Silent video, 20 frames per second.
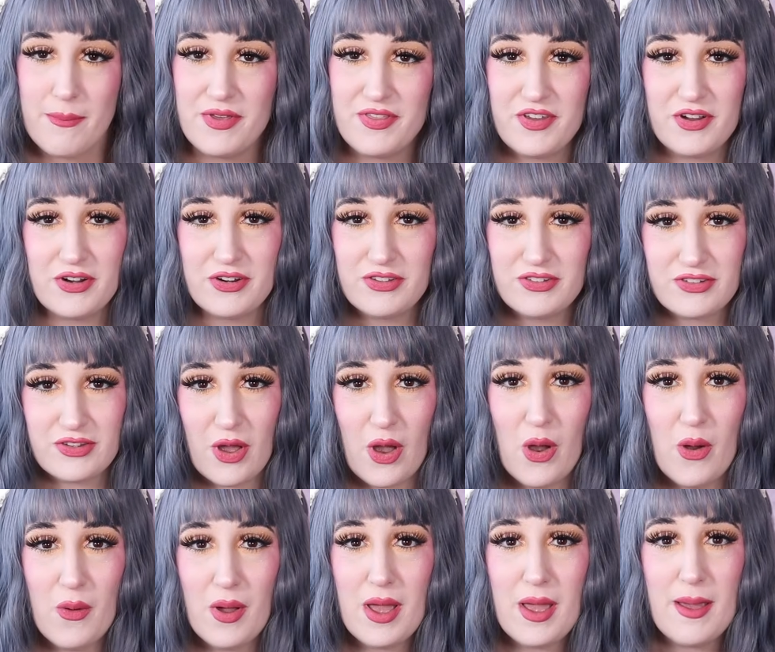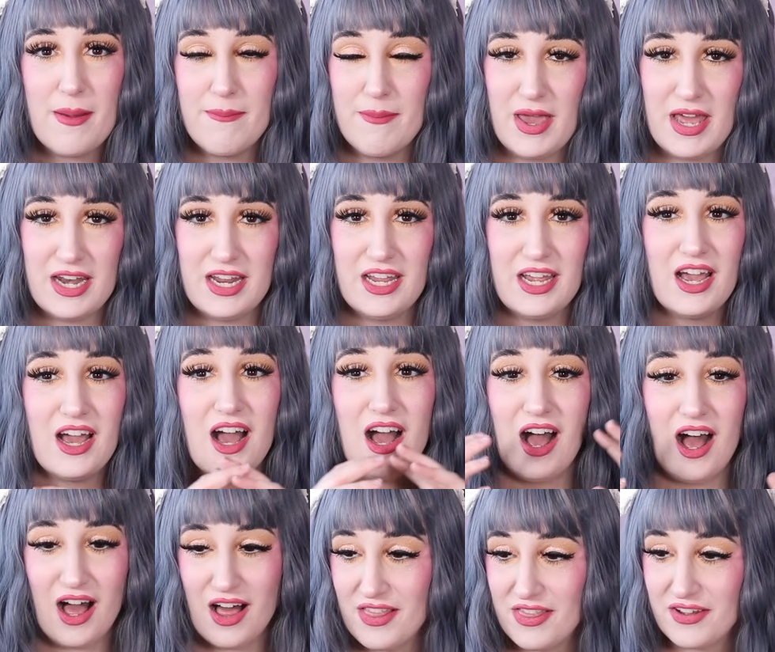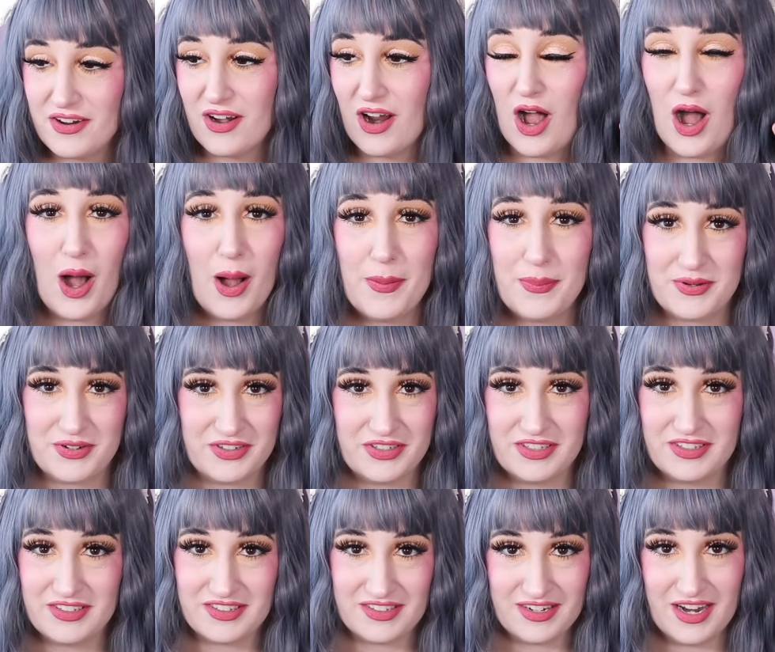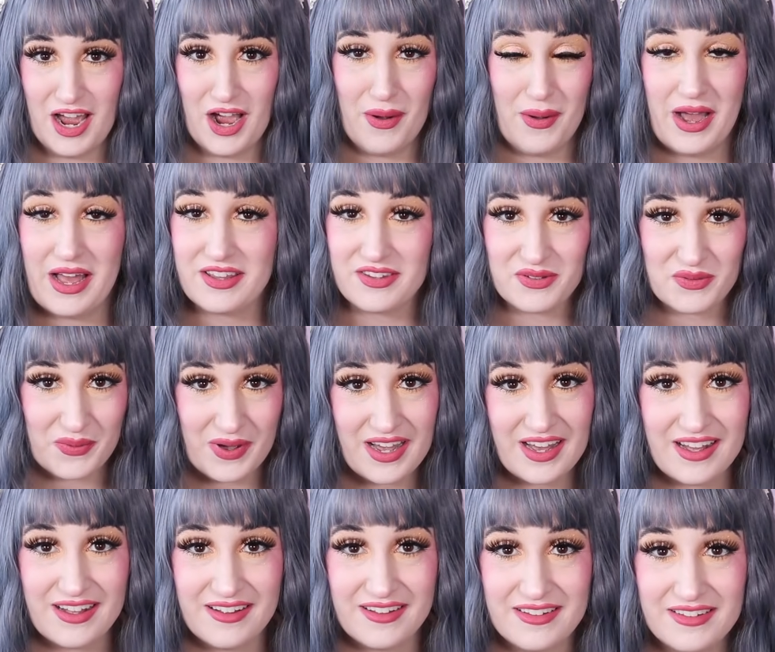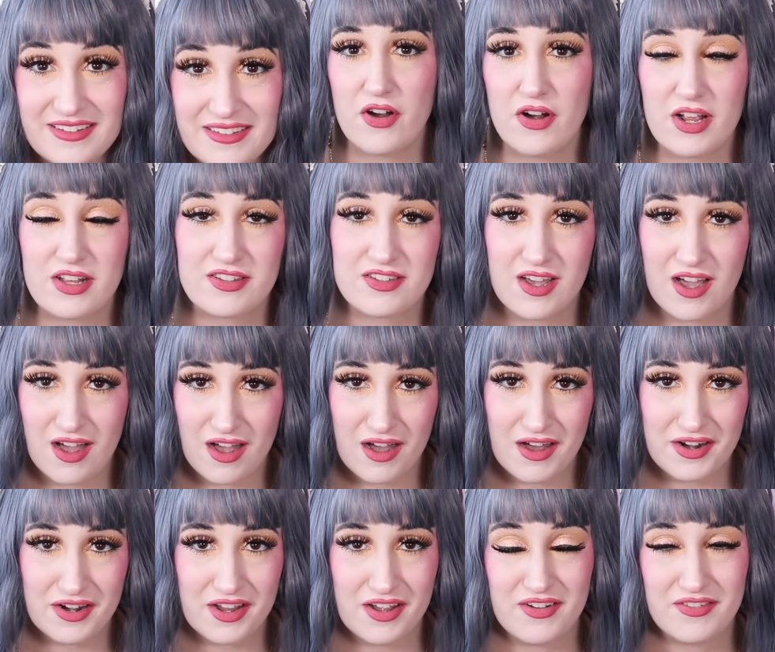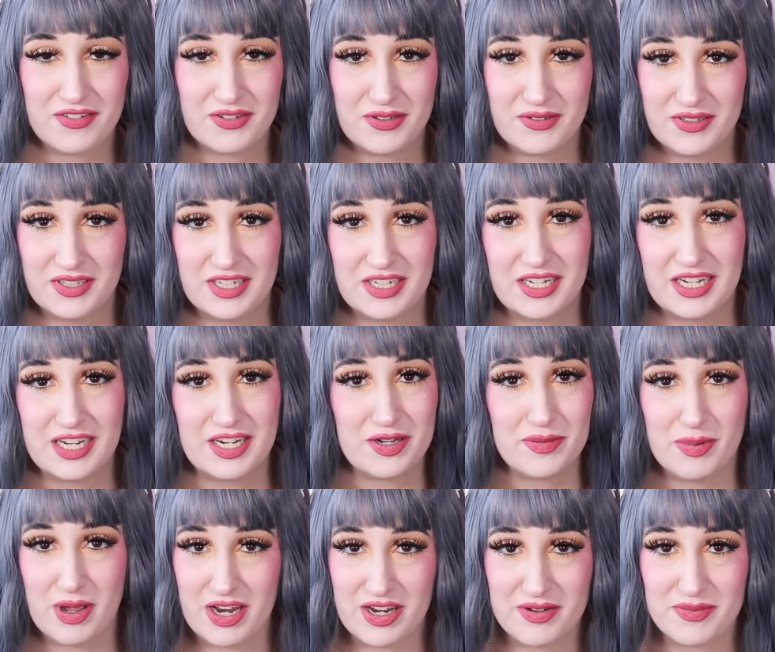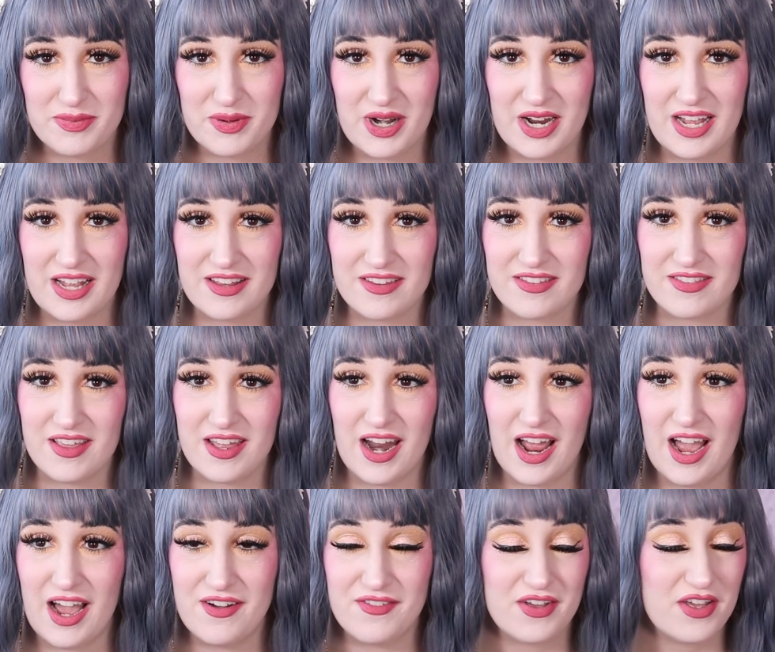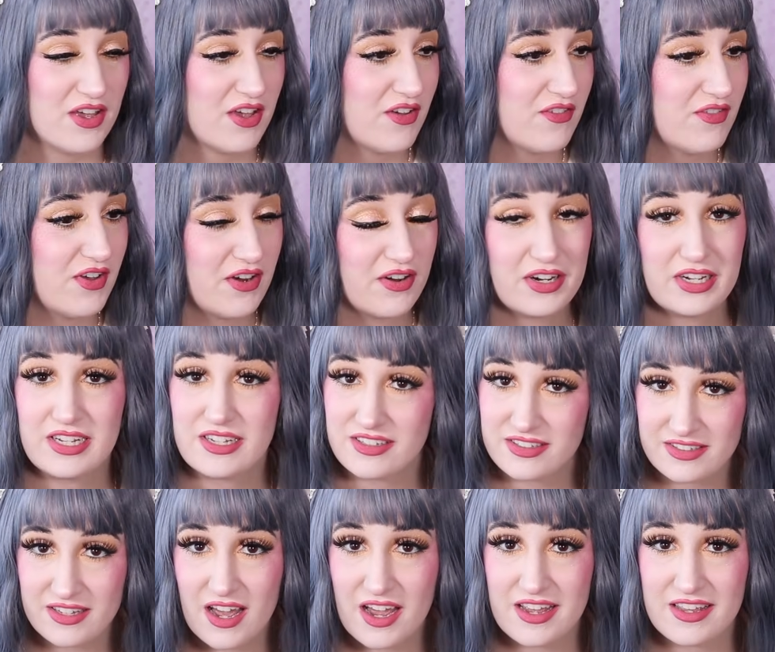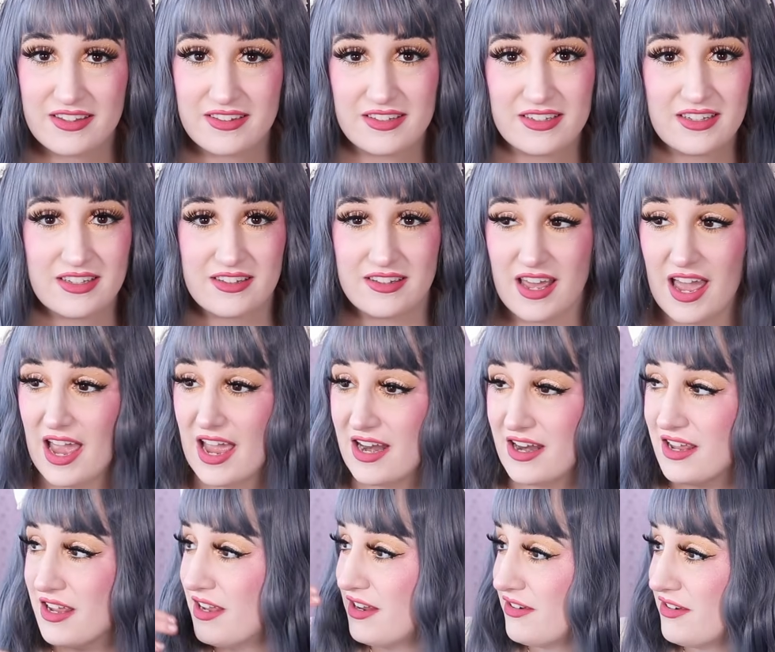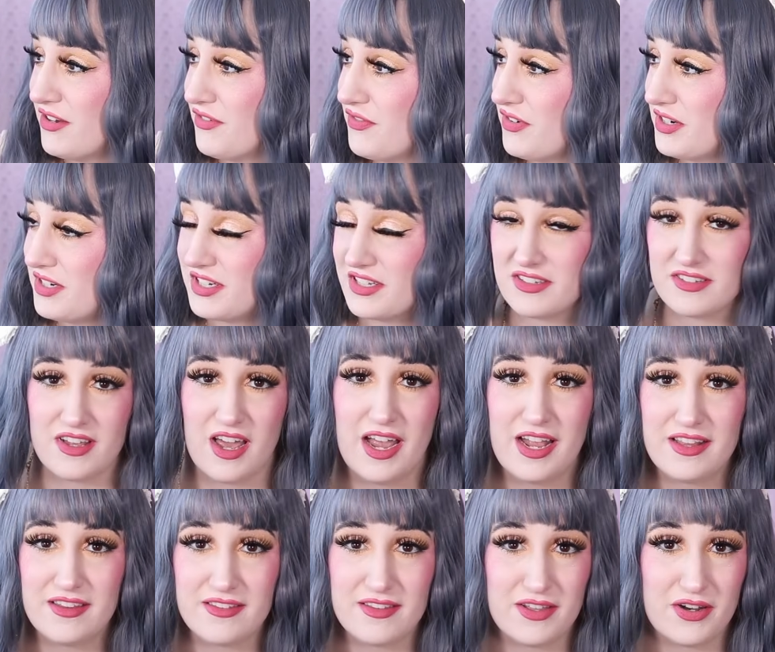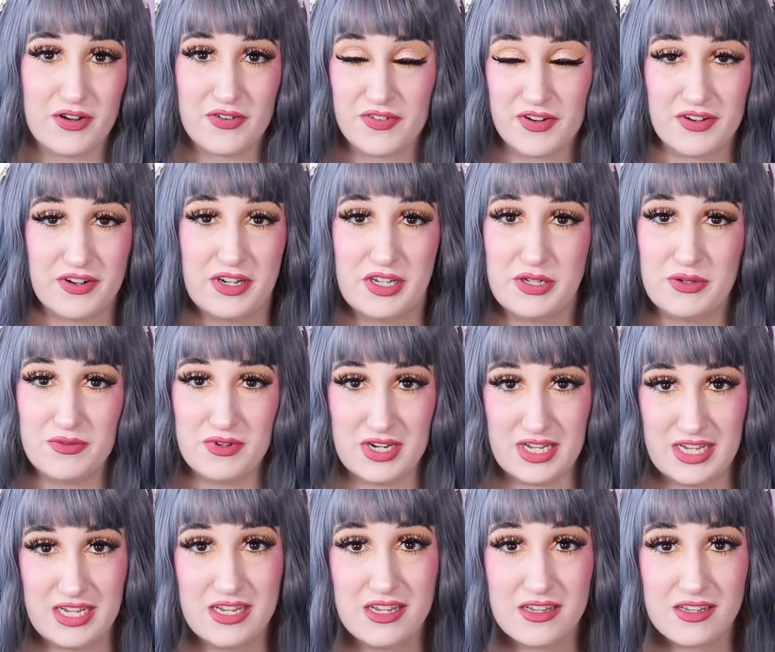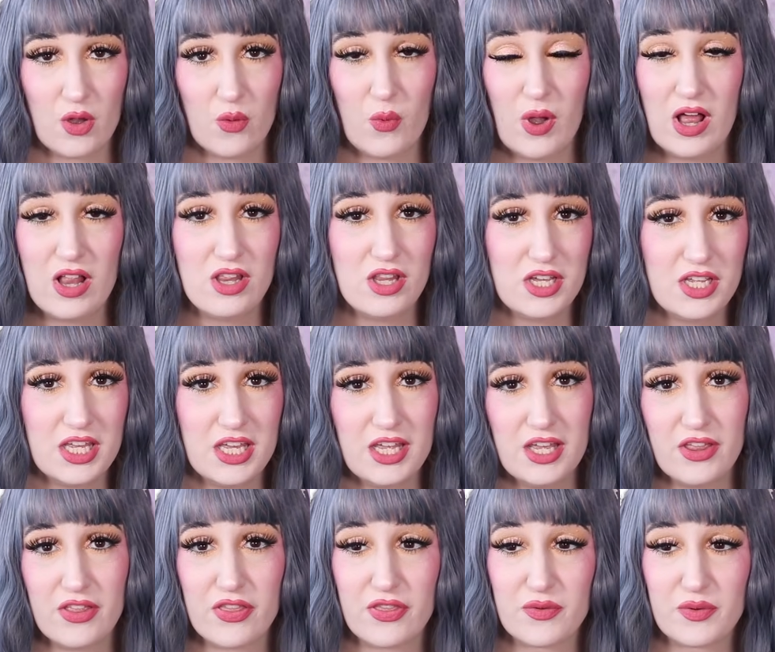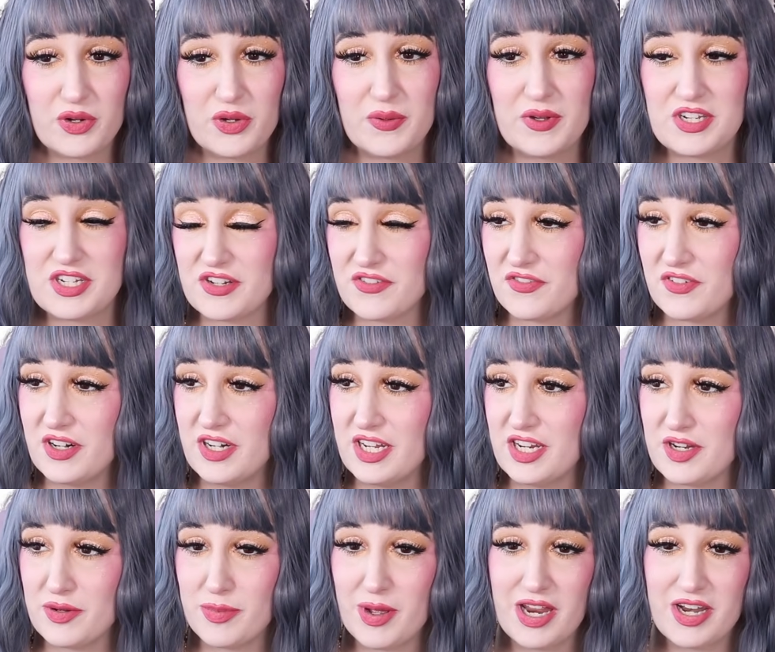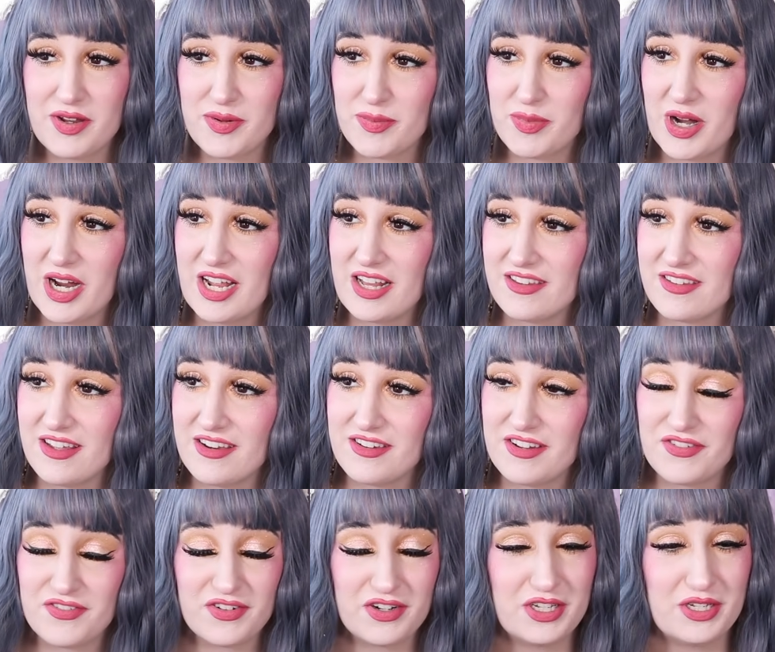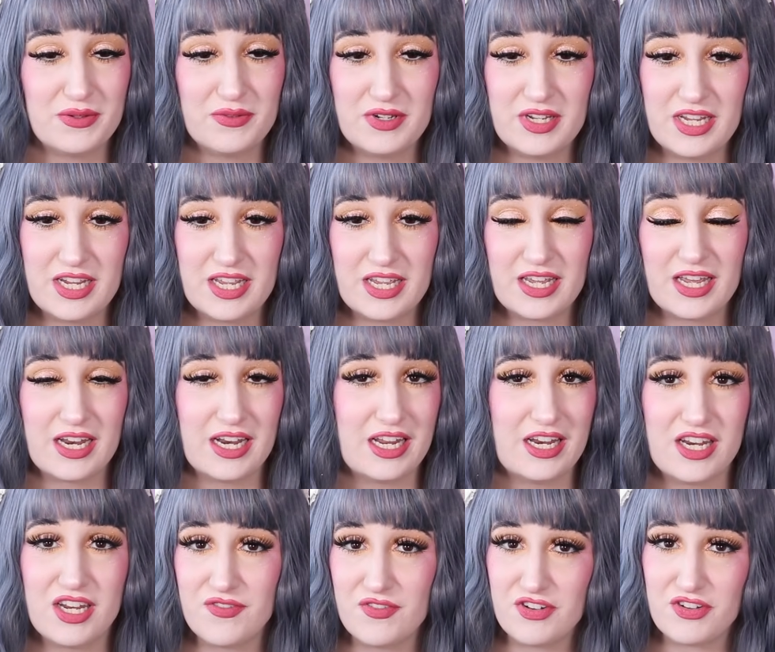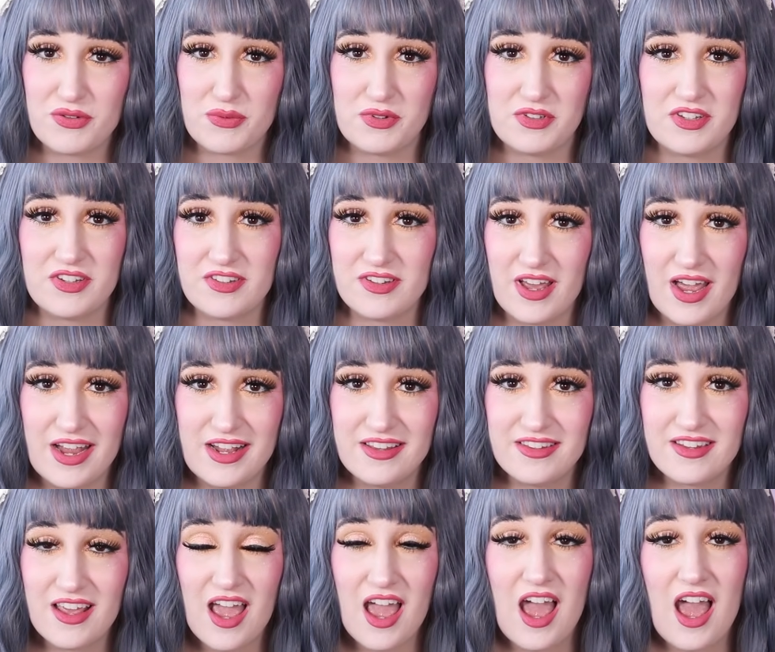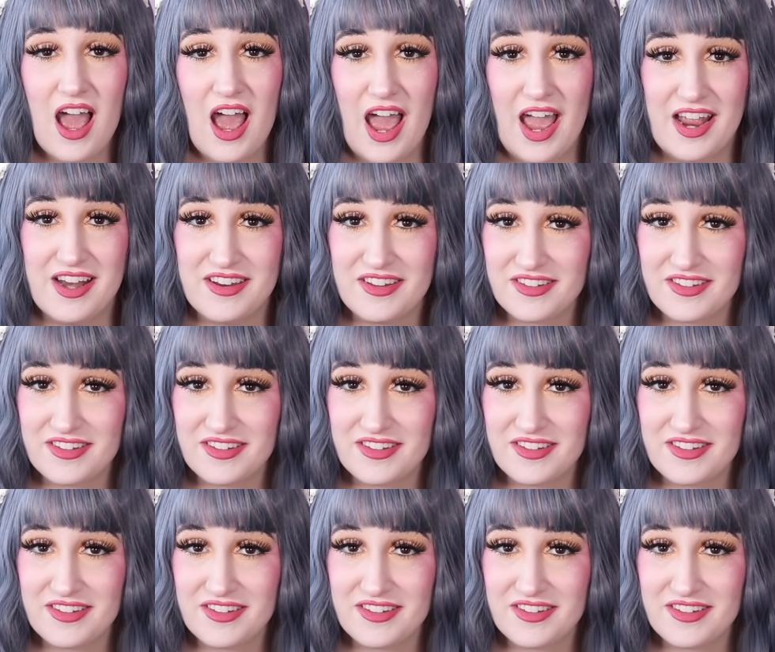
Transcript: but there are so many other options now as well. There are a ton of Lolita independent brands that have varying sizes and different designs that are very unique. While looking through different independent brands and different unique and individual designs, I